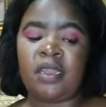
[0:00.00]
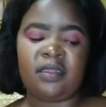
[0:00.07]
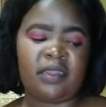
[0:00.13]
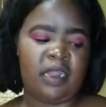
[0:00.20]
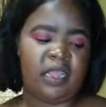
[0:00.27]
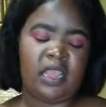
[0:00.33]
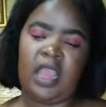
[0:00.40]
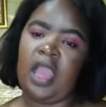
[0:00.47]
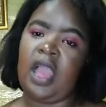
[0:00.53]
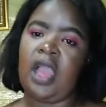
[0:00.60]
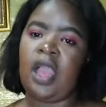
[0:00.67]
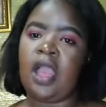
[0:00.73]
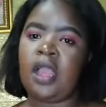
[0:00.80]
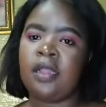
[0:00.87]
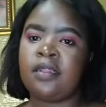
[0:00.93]
He's like, yeah,
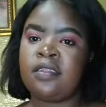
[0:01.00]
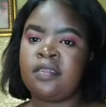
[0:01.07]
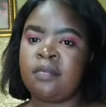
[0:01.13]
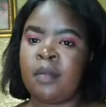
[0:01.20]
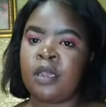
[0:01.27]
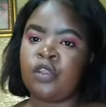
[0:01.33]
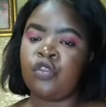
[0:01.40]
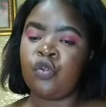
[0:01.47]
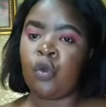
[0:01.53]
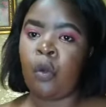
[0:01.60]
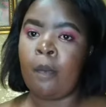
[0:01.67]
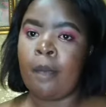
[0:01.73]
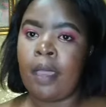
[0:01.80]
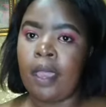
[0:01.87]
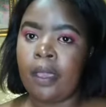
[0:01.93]
it's money to
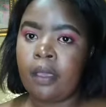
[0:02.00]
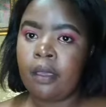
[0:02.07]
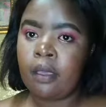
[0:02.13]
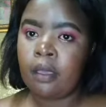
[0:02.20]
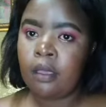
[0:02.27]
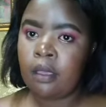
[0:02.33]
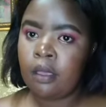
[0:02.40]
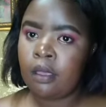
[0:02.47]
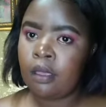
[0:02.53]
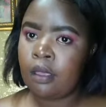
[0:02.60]
go back.